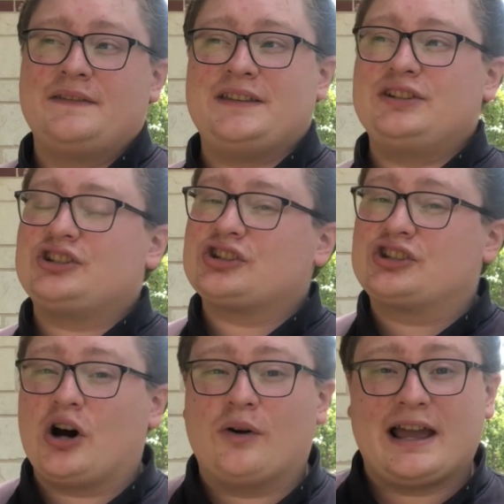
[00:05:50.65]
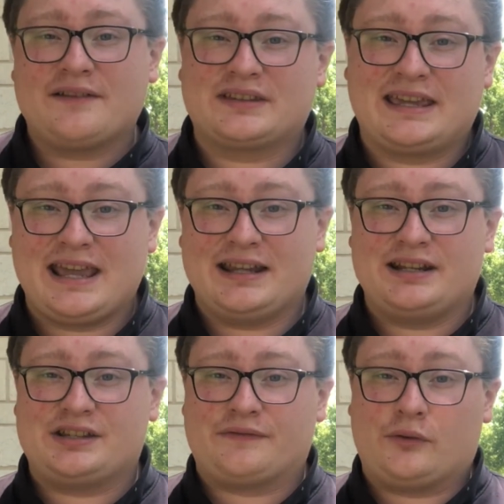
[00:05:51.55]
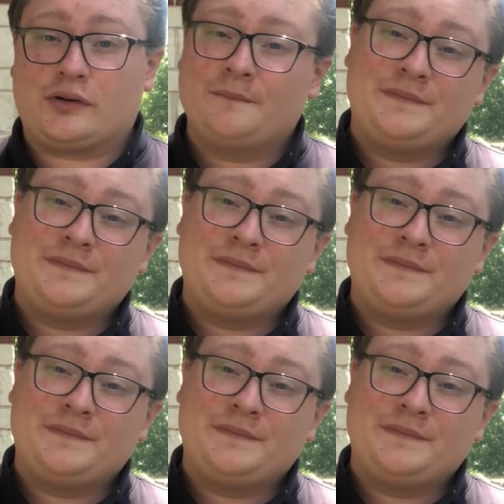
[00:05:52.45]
that you just don't have the candies for.